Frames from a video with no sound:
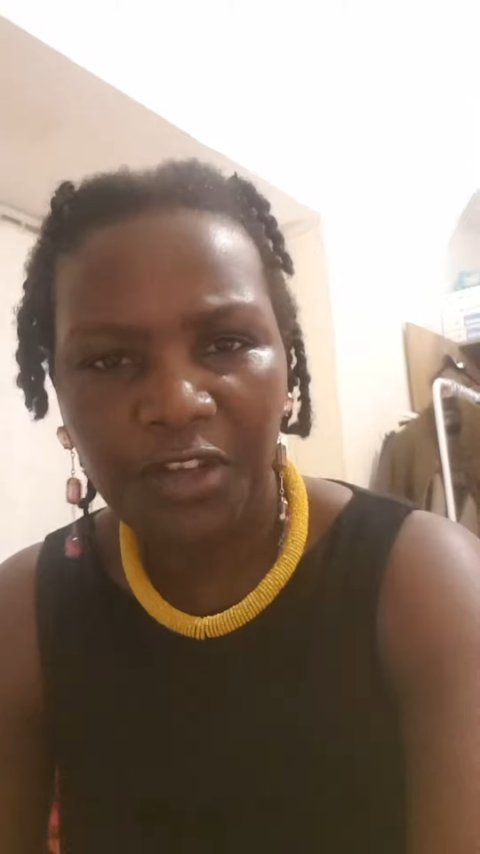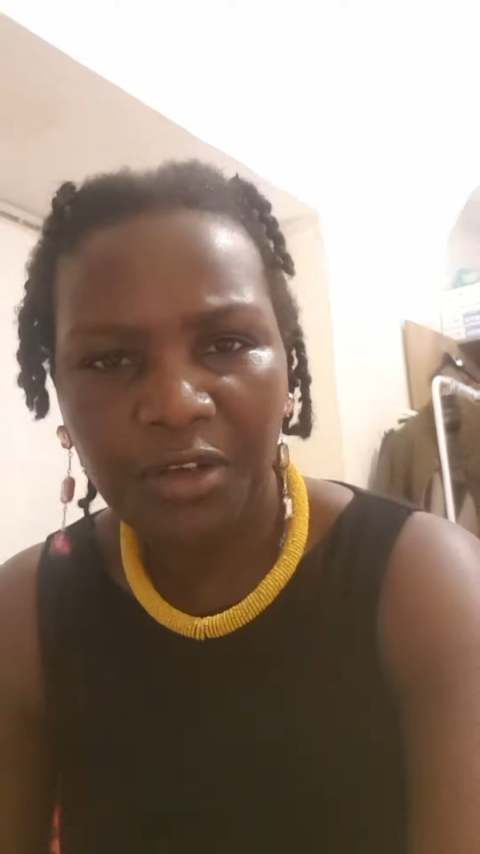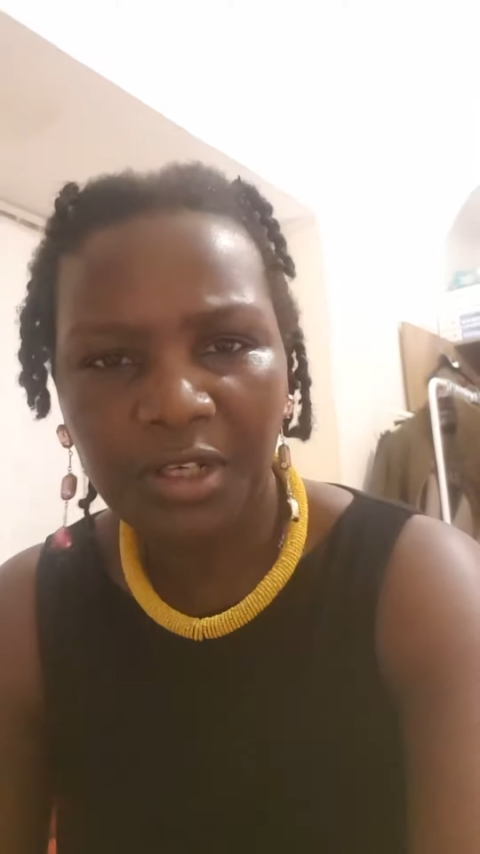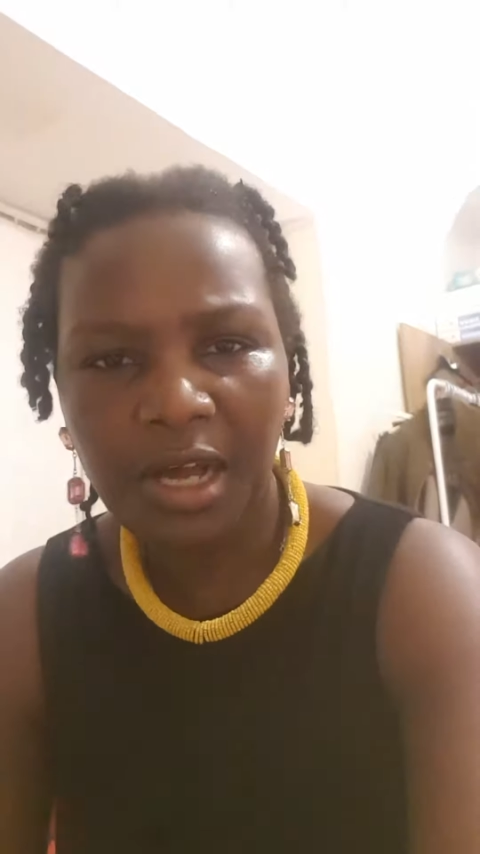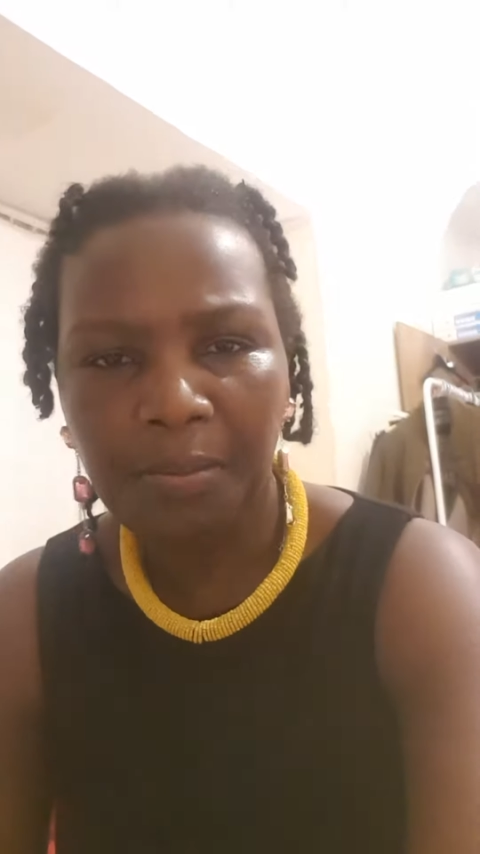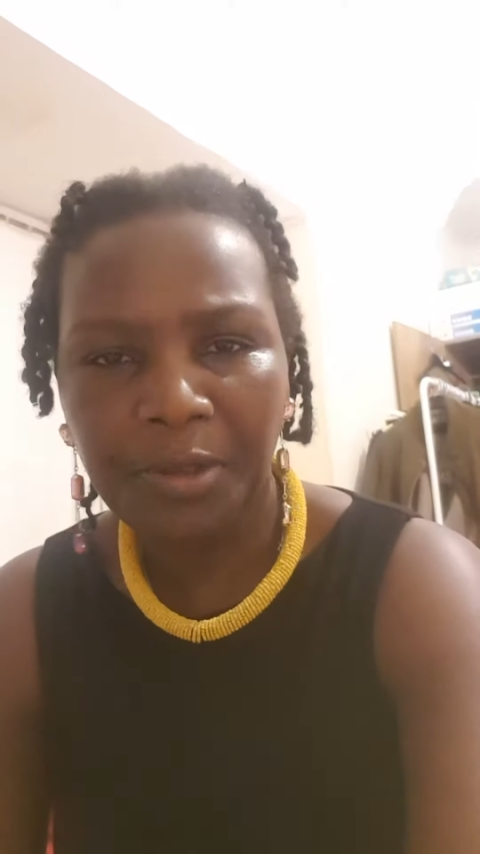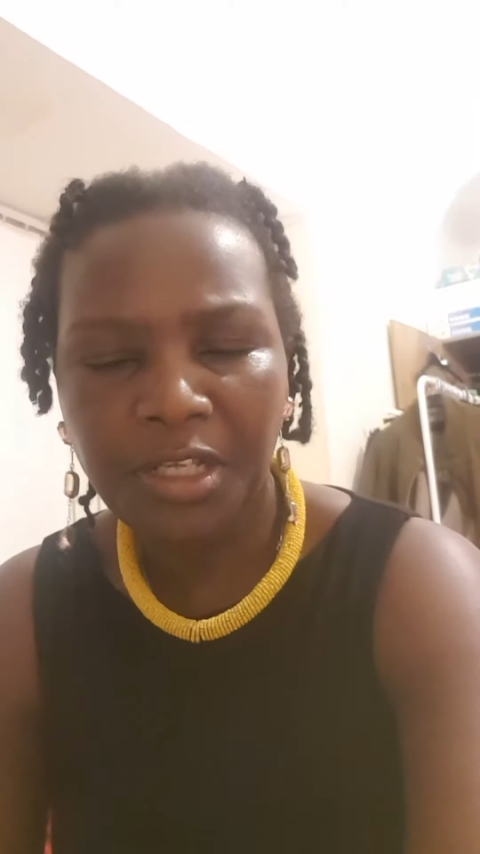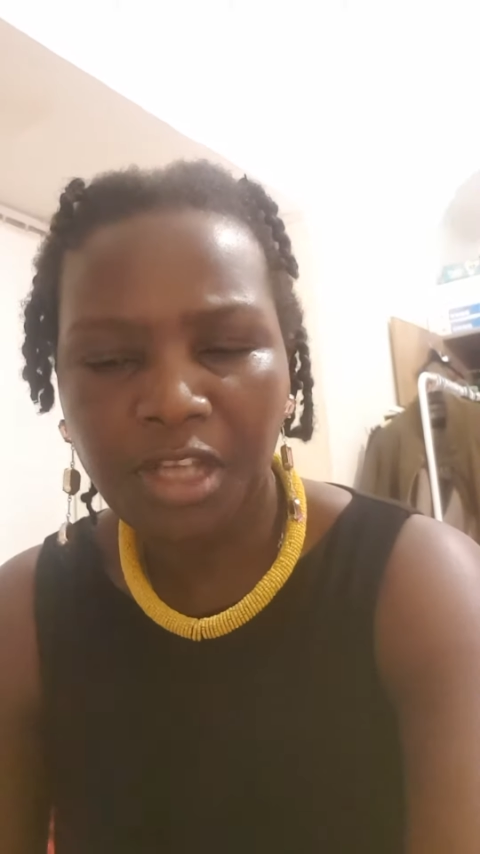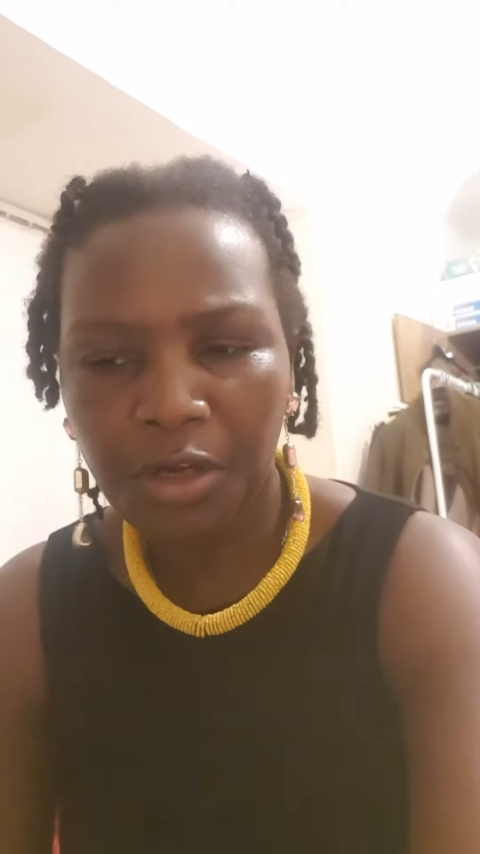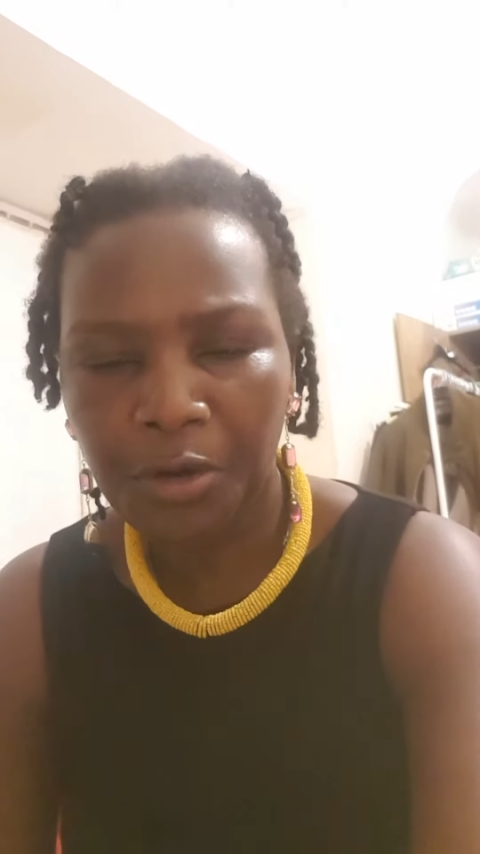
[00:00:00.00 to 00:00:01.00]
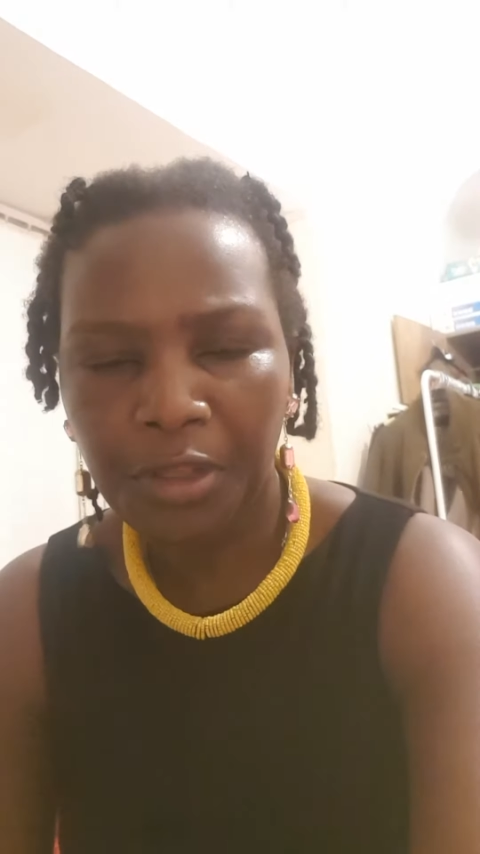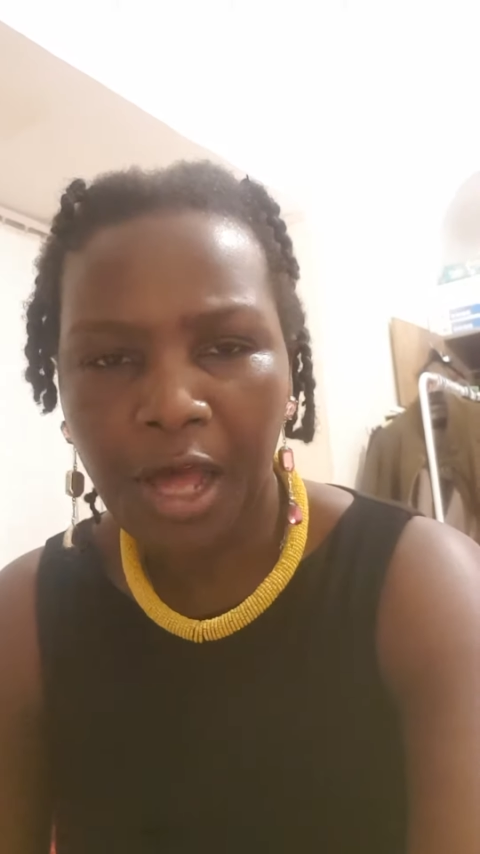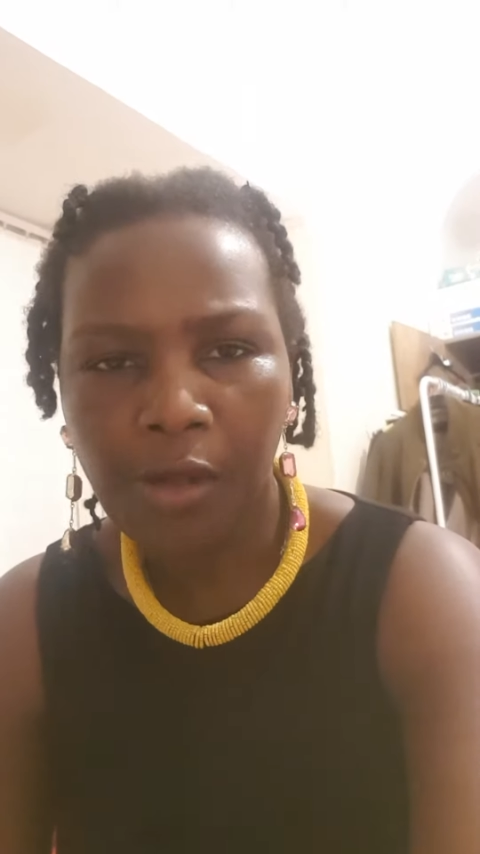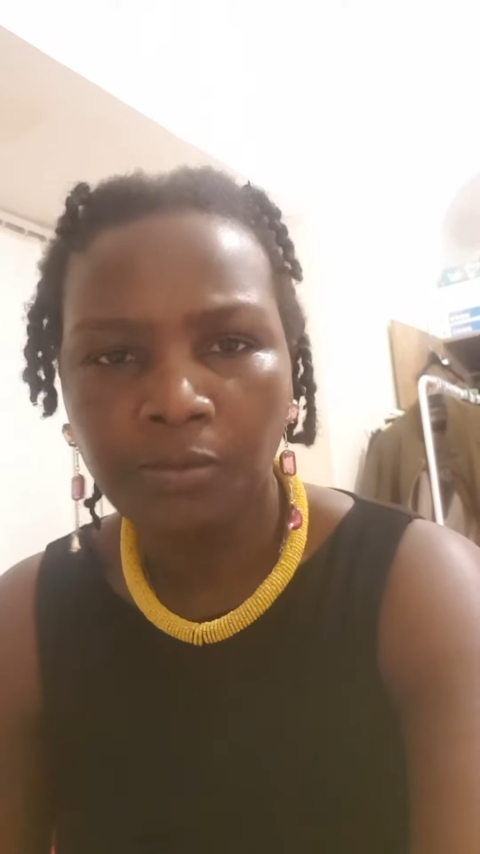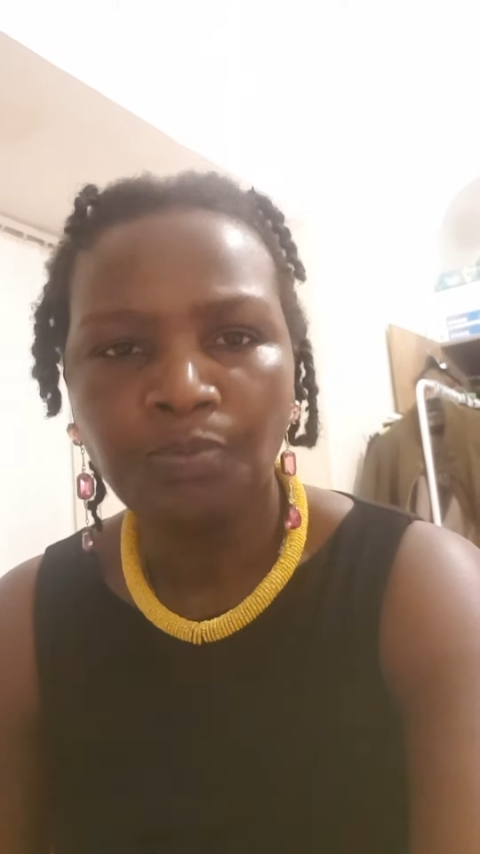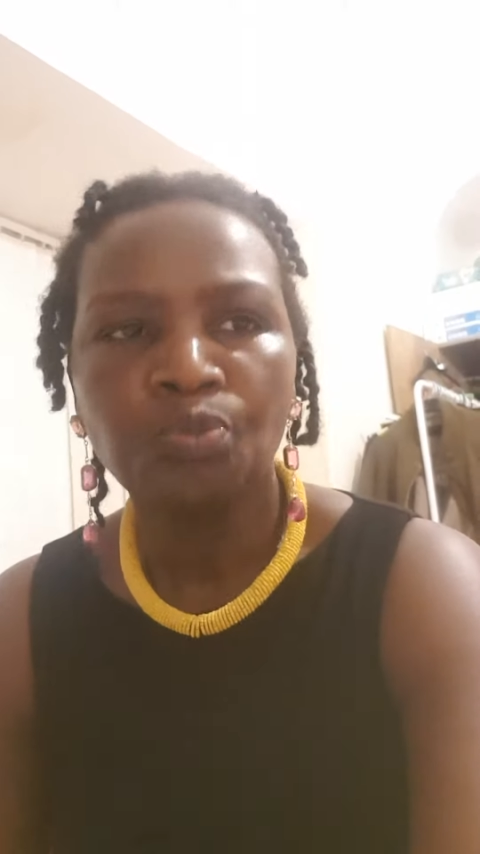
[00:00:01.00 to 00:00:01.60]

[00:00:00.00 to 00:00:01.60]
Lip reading: you know, companies and all that.